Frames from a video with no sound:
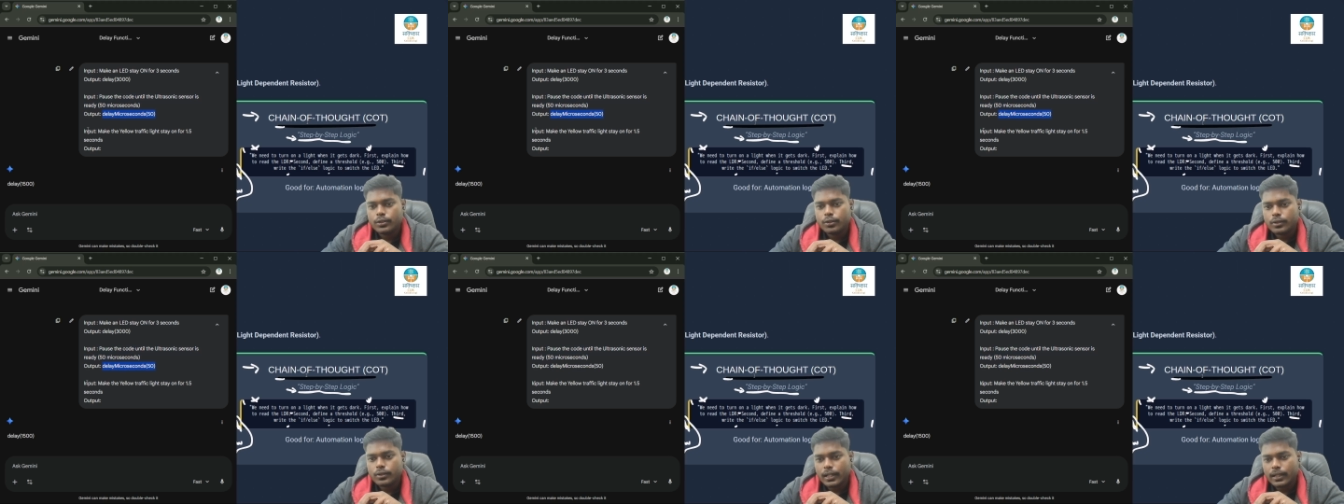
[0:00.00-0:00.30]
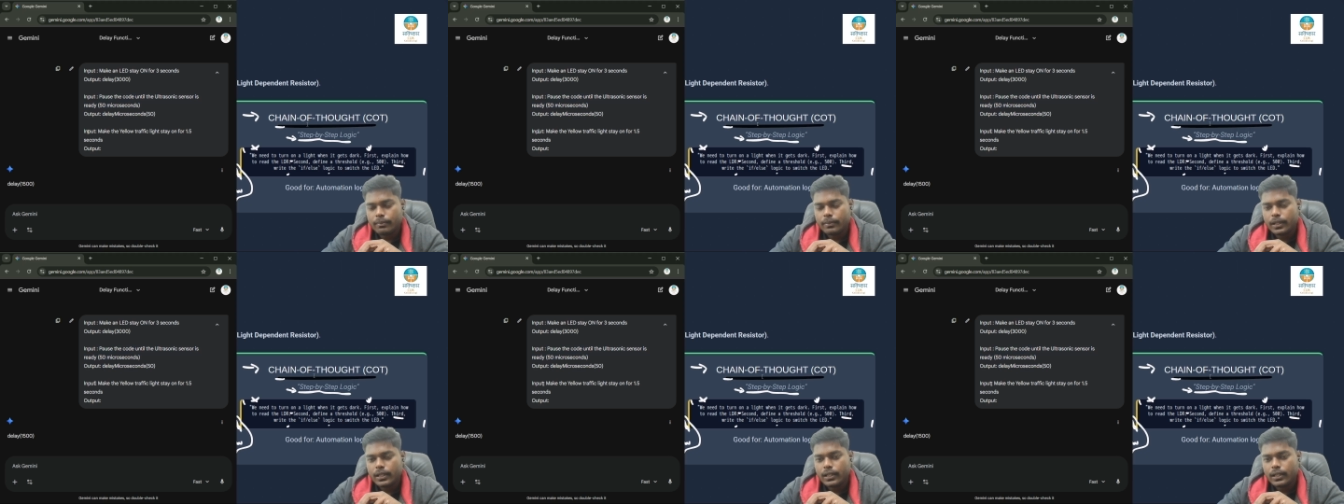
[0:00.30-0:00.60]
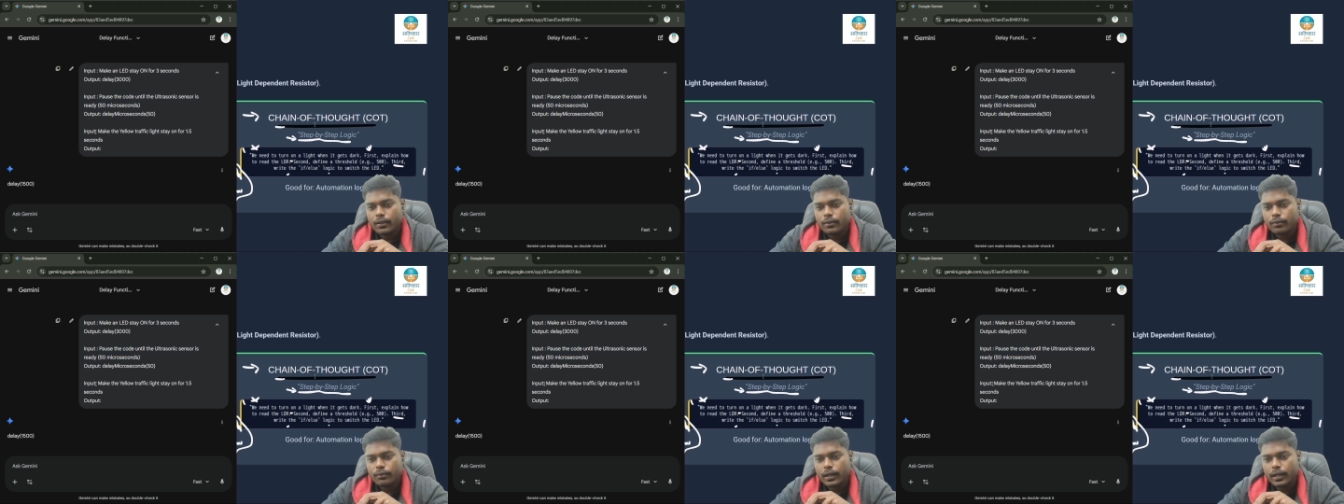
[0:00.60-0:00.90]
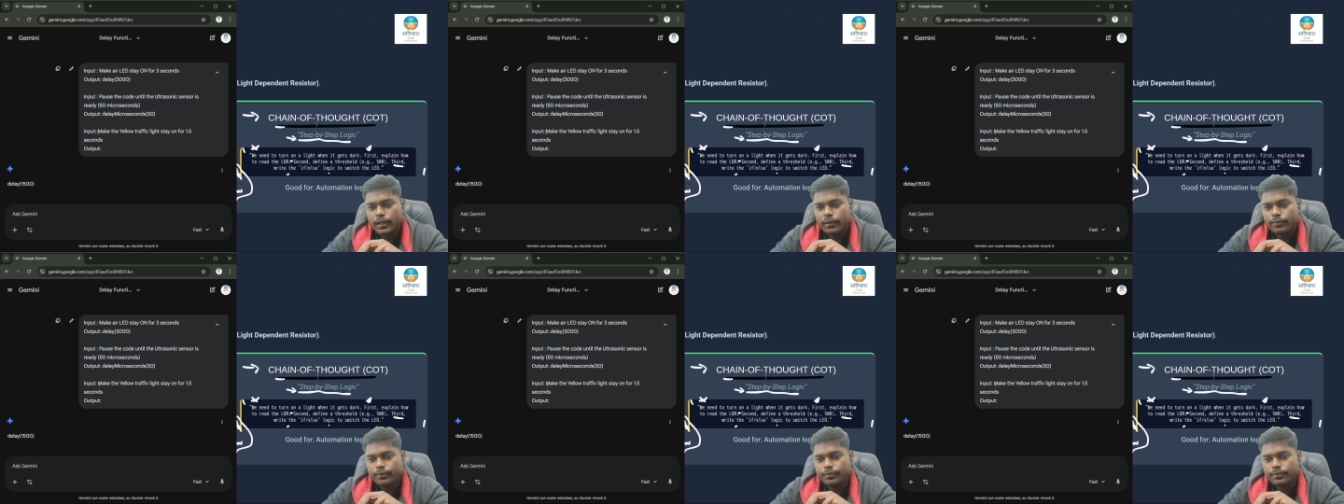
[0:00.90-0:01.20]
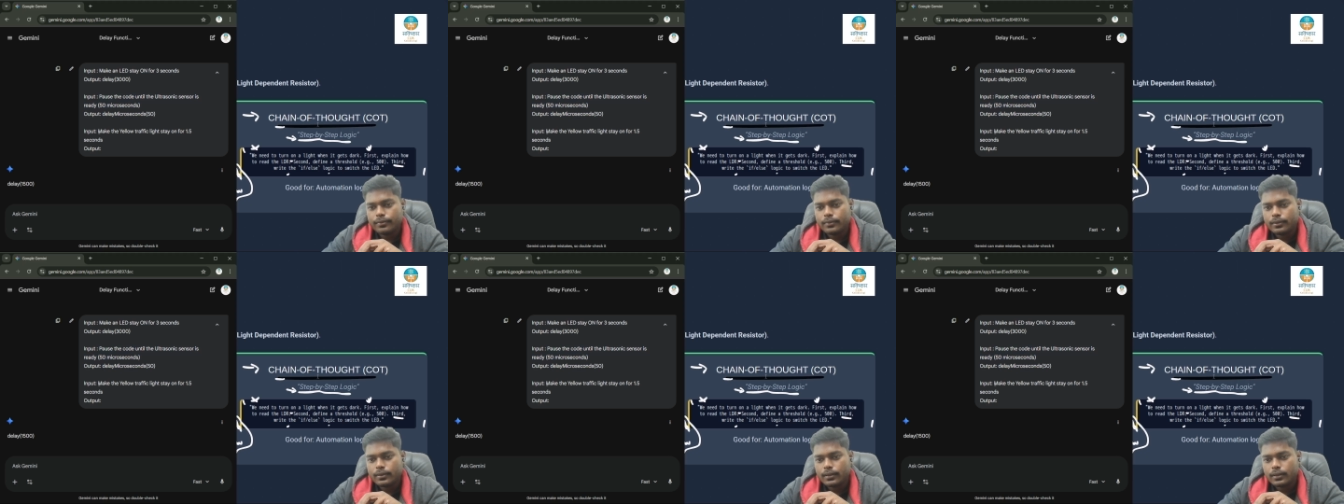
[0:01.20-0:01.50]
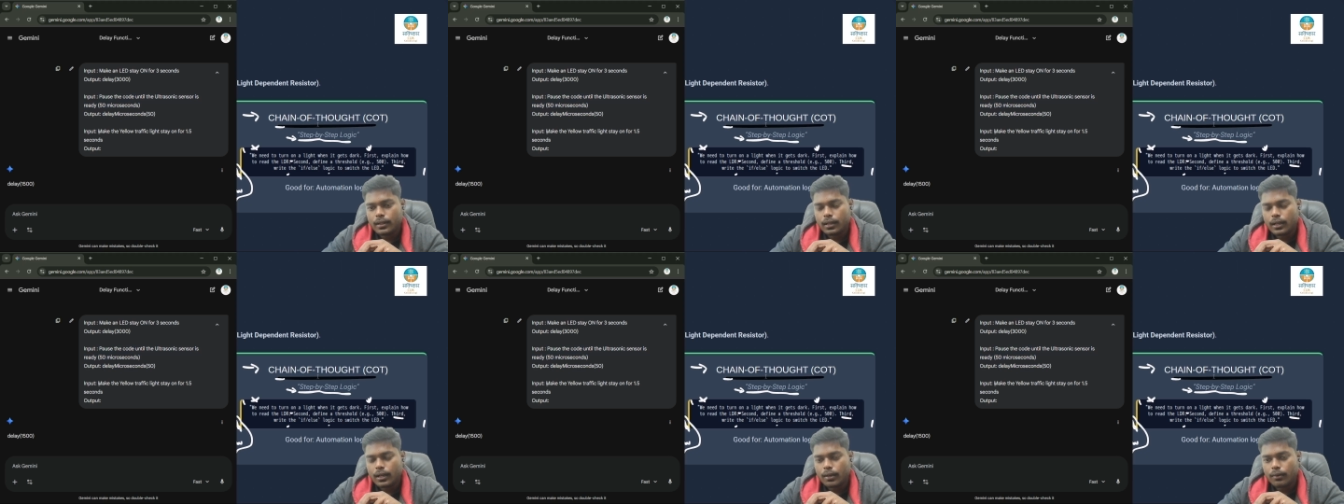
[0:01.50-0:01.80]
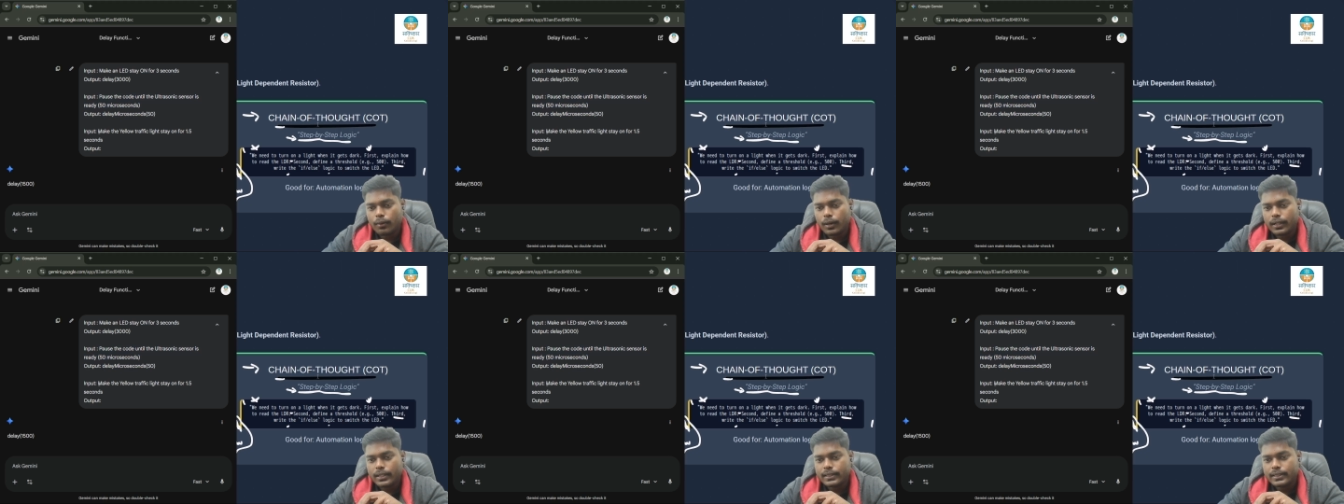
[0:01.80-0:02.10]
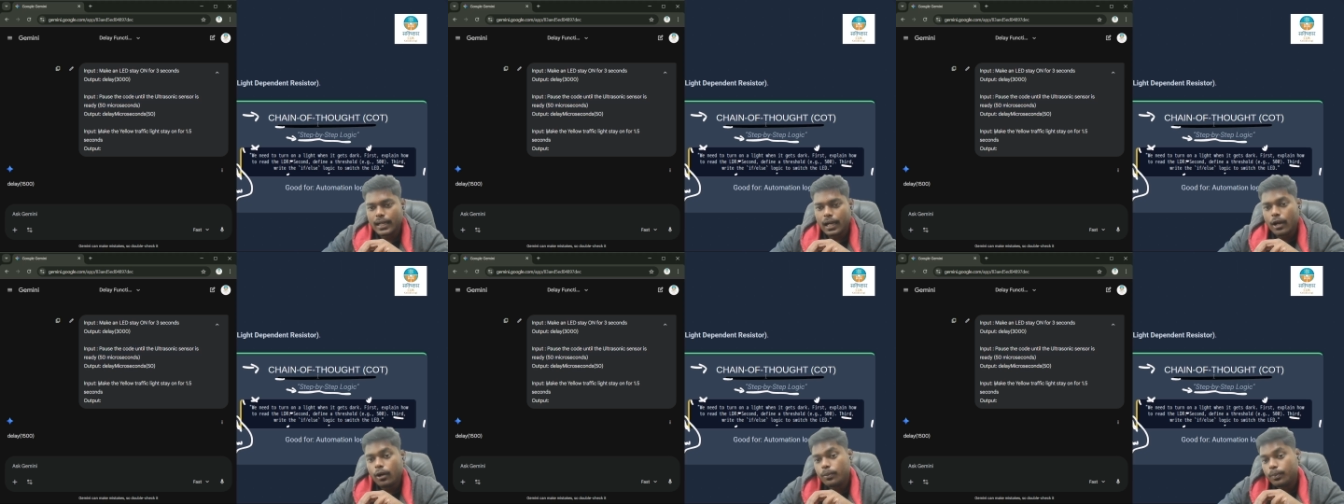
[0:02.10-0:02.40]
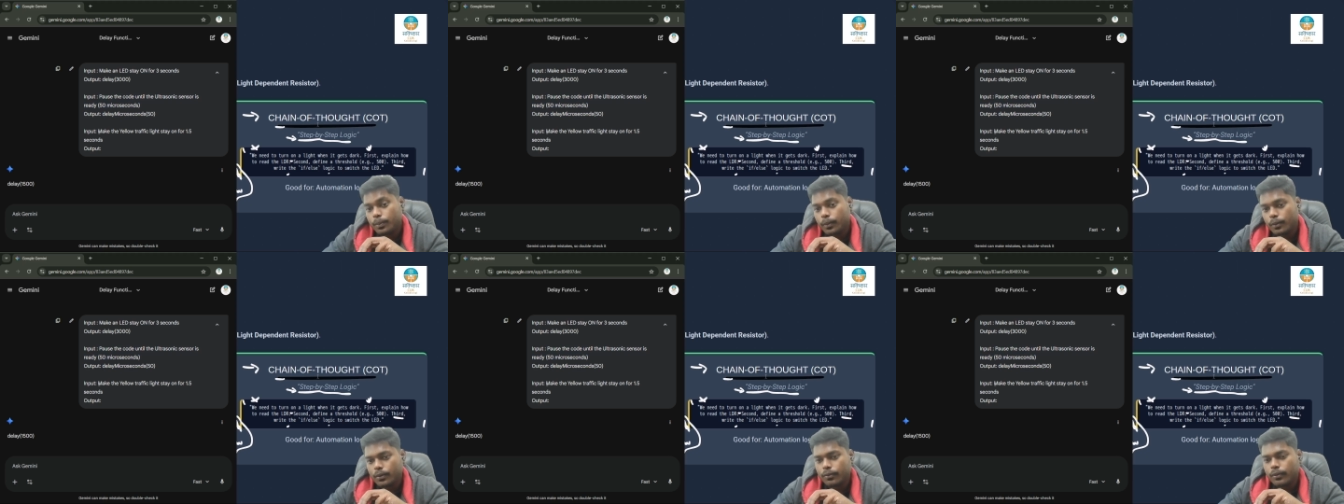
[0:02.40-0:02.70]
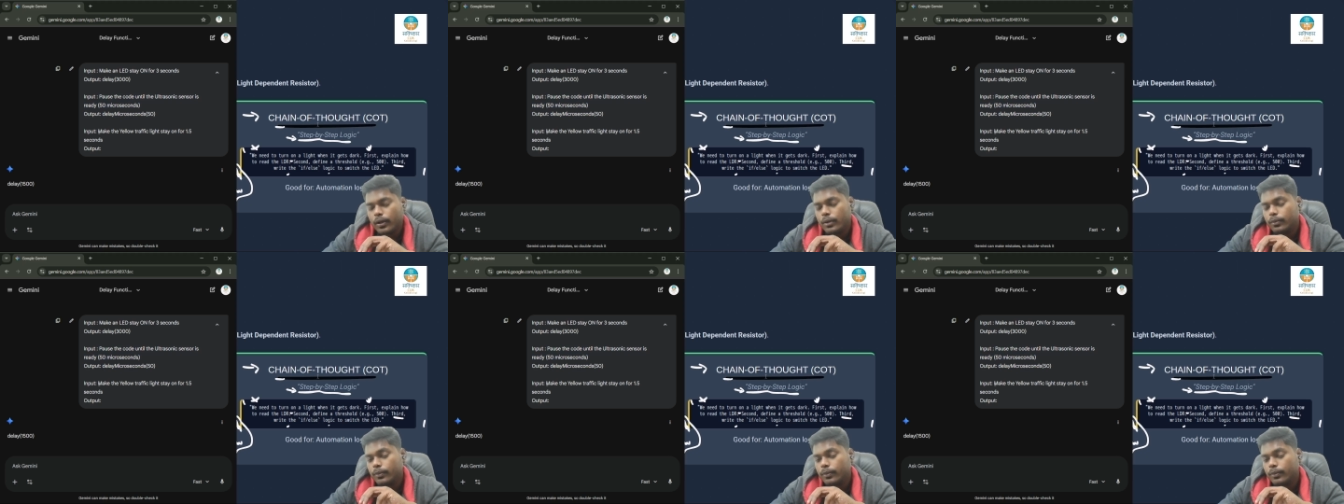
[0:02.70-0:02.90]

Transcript: So tell me, what is the output?